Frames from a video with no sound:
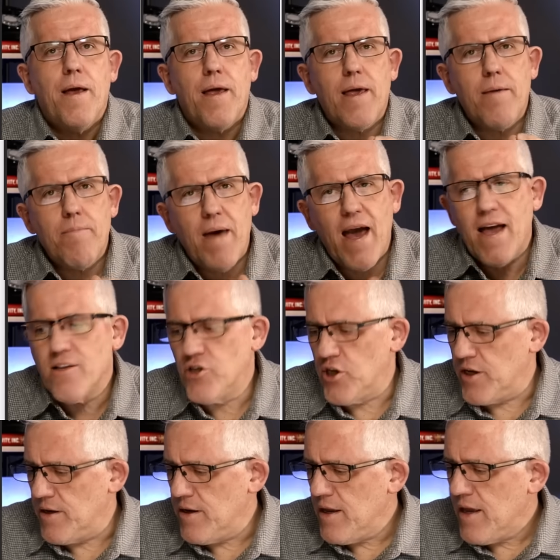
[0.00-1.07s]

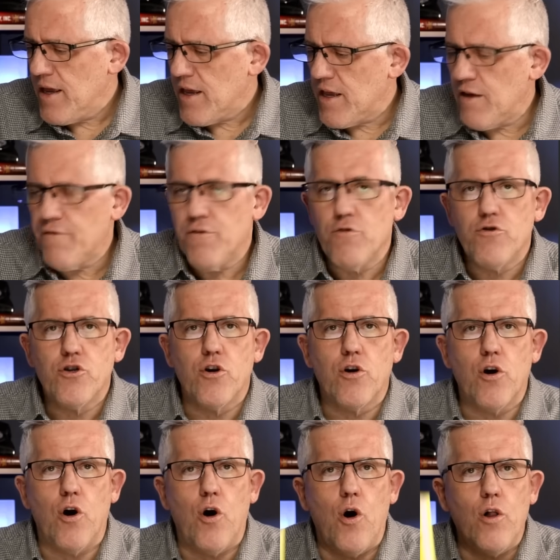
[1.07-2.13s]
Imagine if you
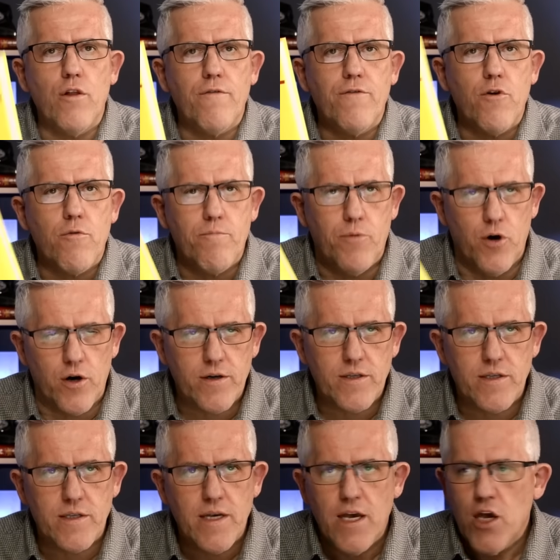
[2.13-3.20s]
took all of your
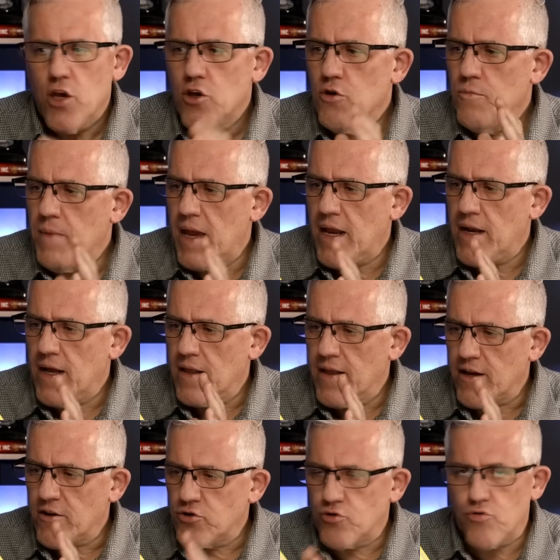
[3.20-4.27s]
books, you made
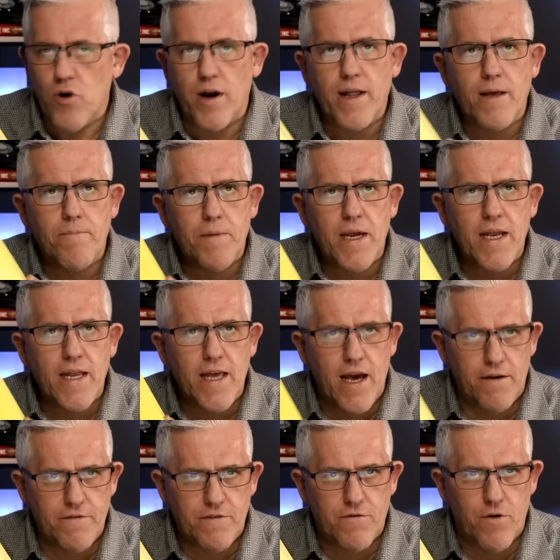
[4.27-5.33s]
electronic
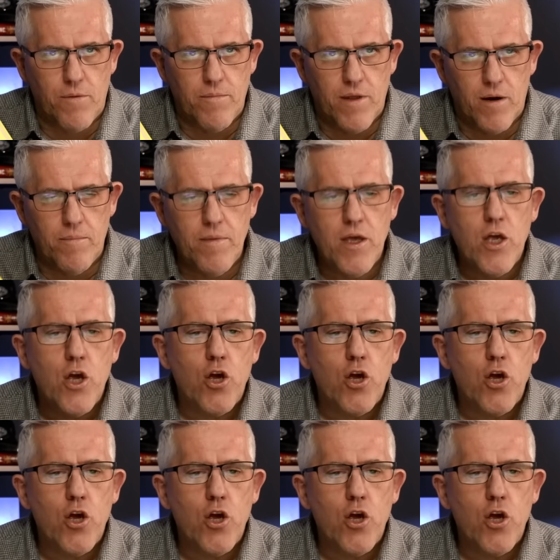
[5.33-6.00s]
PDFs from them,